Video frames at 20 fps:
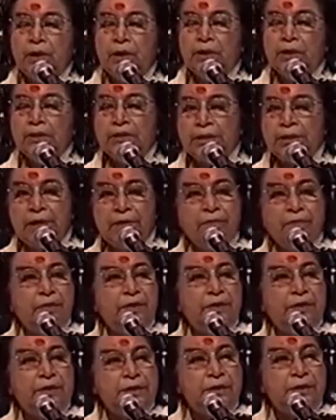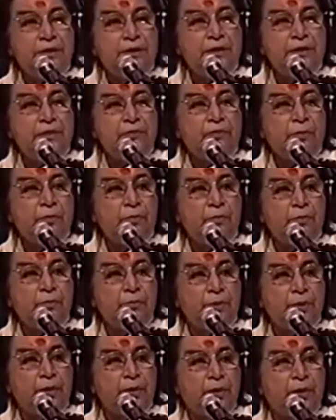save these centers from
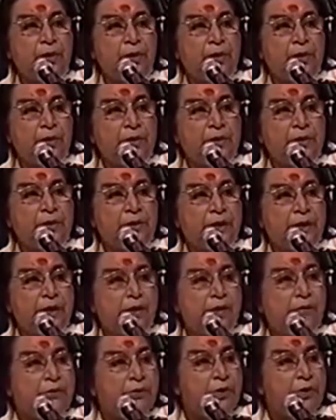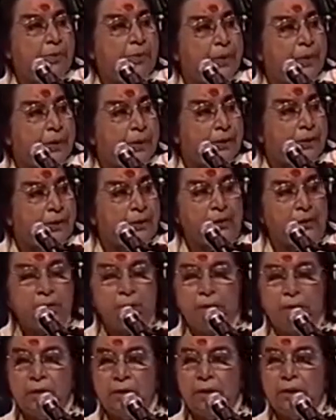a state of jeopardy,
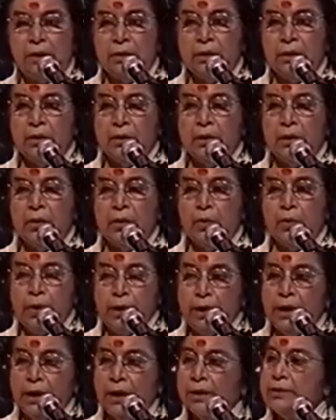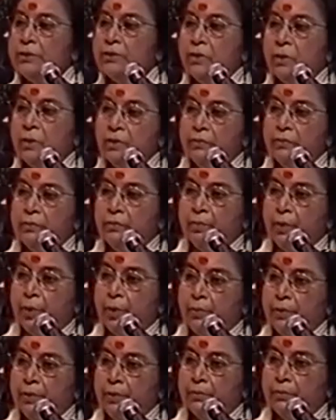we can solve the
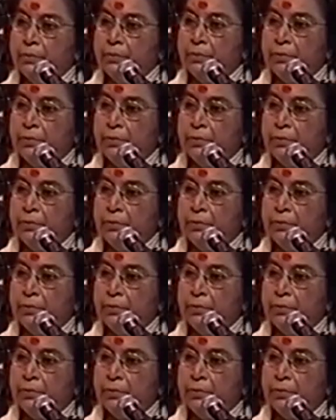problem